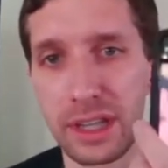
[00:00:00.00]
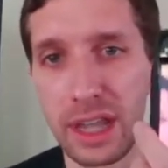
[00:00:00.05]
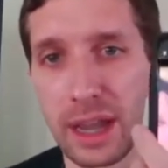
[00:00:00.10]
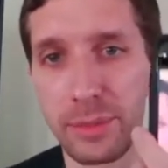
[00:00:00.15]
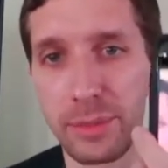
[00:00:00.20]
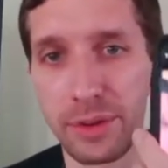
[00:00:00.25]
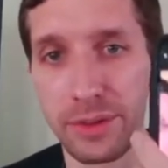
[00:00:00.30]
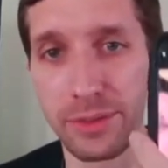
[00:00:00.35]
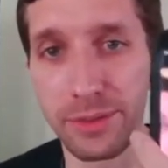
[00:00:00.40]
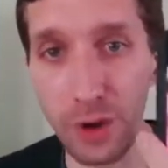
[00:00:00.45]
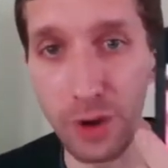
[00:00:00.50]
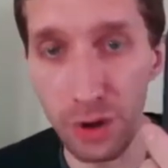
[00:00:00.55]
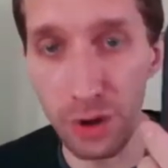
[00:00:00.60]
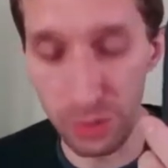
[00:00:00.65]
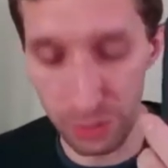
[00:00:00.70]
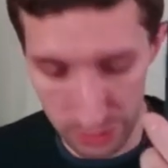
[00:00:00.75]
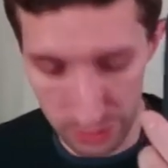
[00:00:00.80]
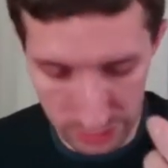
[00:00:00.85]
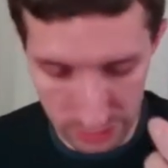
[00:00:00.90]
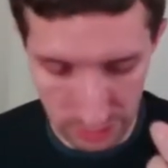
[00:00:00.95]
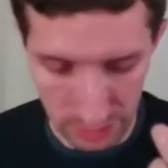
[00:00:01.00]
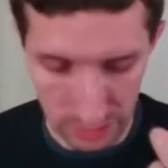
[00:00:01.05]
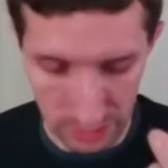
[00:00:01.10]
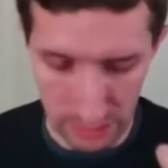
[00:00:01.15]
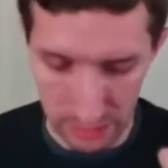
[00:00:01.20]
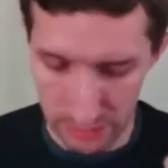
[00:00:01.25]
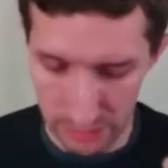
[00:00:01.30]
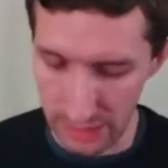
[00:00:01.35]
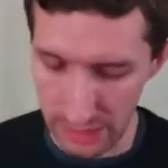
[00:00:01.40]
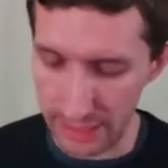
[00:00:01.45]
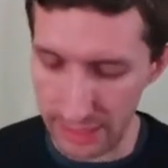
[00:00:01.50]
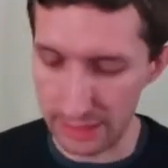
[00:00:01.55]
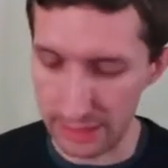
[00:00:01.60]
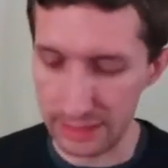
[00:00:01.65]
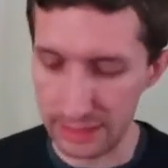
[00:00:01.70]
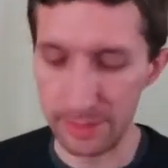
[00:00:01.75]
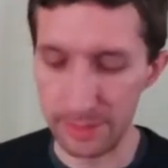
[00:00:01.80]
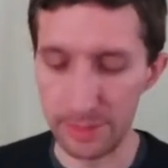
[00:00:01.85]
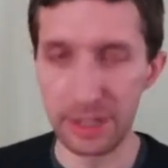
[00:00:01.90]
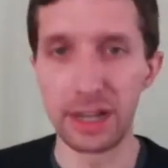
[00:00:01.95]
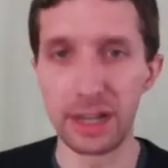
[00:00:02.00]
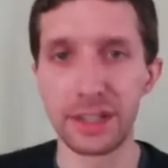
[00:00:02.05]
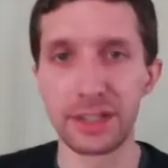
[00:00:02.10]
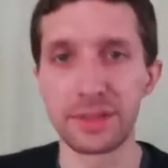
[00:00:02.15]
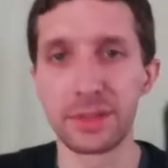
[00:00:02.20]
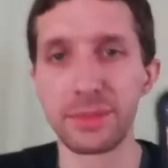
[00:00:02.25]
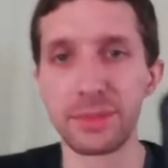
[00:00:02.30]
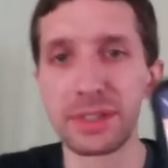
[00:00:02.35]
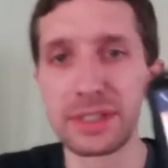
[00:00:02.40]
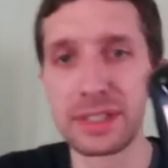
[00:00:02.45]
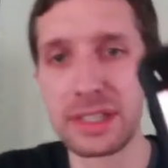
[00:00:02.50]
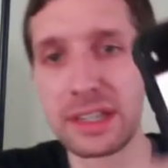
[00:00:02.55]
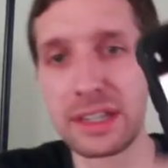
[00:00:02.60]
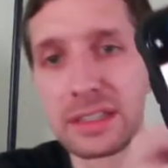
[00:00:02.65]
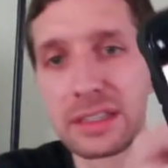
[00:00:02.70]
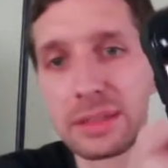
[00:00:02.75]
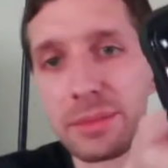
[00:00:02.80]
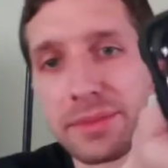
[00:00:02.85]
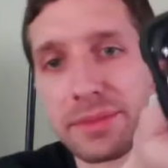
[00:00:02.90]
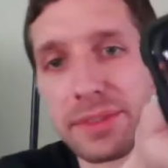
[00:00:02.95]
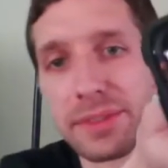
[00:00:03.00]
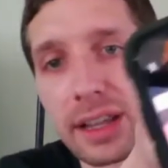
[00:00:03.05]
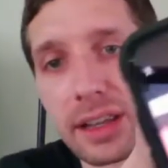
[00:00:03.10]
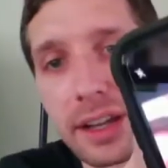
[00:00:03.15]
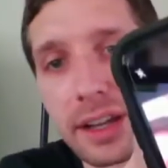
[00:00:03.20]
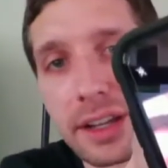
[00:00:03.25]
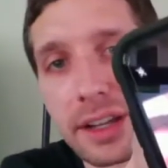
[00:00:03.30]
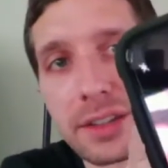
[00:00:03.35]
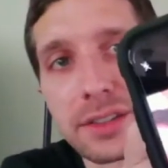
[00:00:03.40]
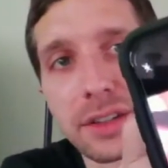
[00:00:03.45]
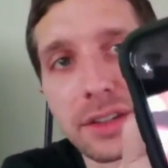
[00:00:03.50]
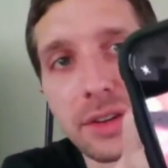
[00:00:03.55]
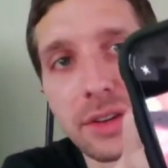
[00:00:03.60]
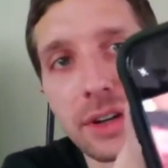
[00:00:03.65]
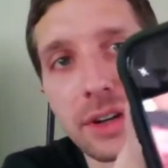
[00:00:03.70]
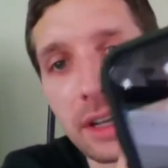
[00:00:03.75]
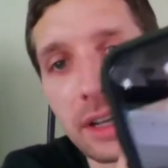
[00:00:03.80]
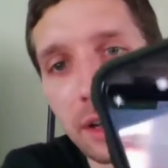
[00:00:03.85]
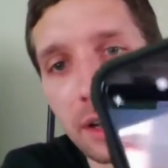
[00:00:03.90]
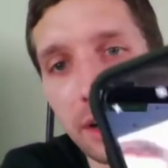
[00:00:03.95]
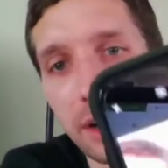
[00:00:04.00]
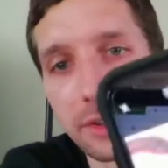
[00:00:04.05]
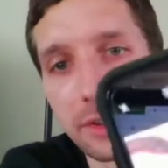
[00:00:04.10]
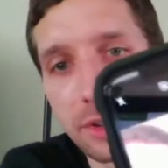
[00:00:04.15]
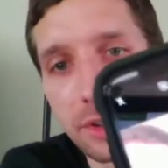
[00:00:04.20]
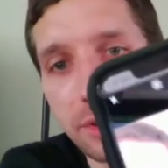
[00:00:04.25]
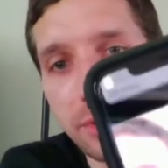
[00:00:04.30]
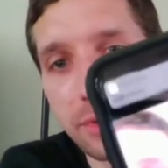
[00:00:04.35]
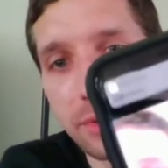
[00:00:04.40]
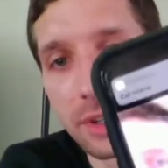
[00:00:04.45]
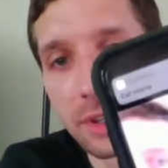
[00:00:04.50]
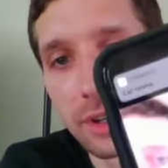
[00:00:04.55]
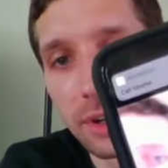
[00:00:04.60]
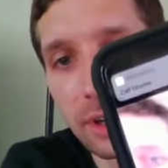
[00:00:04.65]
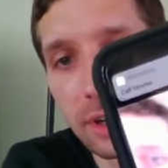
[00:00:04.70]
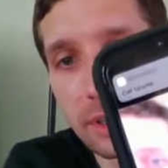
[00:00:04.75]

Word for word: camera phones that limit us from seeing some of that light. So I'll show you here.